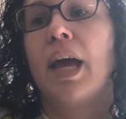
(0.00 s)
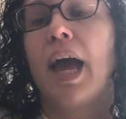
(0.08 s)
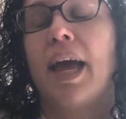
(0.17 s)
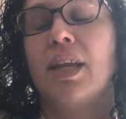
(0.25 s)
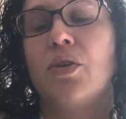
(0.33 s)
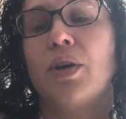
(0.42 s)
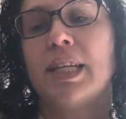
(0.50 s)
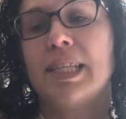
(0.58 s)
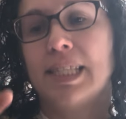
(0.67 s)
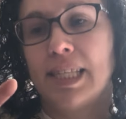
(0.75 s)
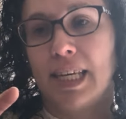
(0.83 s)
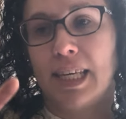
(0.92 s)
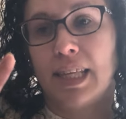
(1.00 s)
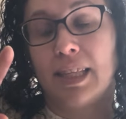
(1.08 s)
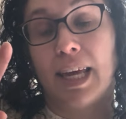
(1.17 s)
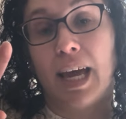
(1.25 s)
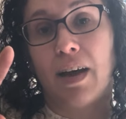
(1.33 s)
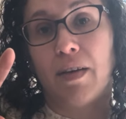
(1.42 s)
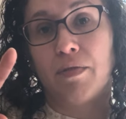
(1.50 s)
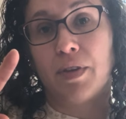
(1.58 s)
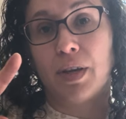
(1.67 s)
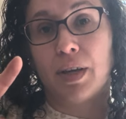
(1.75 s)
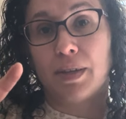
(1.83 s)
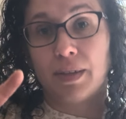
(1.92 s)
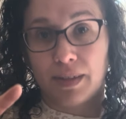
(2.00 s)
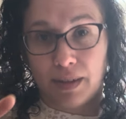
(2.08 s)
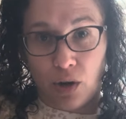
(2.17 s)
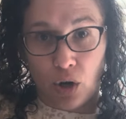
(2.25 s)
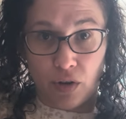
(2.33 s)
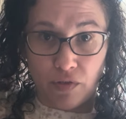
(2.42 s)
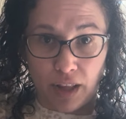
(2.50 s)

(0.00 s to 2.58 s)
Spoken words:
And you can see that they have curved